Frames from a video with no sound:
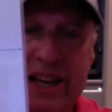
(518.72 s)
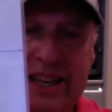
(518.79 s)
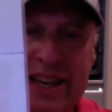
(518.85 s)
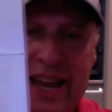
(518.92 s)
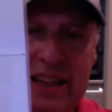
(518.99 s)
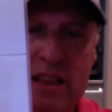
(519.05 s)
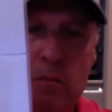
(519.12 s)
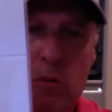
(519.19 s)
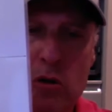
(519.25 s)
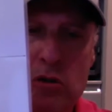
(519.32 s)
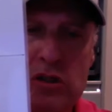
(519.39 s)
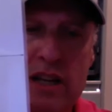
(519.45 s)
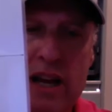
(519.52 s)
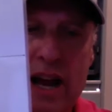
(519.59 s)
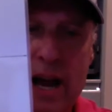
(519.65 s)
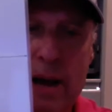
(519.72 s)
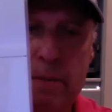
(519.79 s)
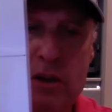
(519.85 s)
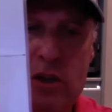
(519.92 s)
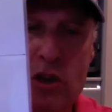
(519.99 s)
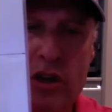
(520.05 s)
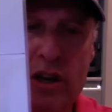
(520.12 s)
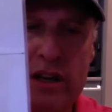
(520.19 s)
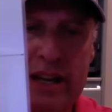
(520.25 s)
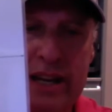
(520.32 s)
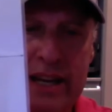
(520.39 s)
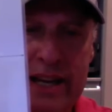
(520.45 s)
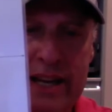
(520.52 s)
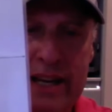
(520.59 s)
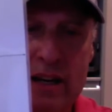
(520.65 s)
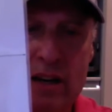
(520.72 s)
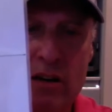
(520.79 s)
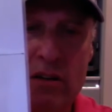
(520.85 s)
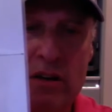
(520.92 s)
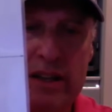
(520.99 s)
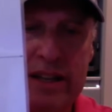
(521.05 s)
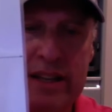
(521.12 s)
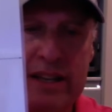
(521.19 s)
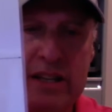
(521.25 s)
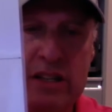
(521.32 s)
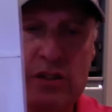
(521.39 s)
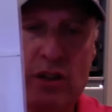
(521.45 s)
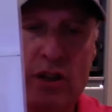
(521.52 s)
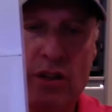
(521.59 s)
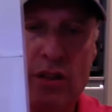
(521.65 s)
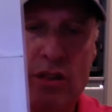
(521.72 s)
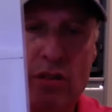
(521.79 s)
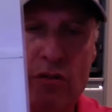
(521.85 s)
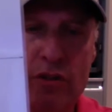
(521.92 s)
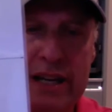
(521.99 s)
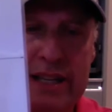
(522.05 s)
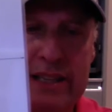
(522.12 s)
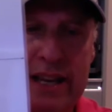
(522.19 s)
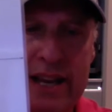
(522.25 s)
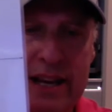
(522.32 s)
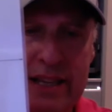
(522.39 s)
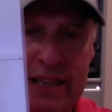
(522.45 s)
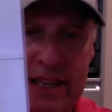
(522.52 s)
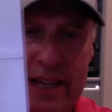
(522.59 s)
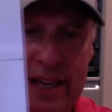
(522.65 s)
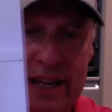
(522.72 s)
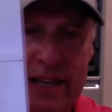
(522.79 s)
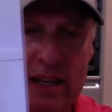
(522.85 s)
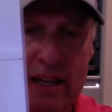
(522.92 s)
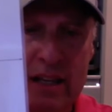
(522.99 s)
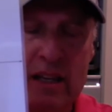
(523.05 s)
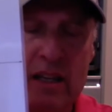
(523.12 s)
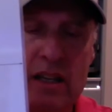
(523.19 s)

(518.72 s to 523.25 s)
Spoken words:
Again, the most common you're going to hear is three technique.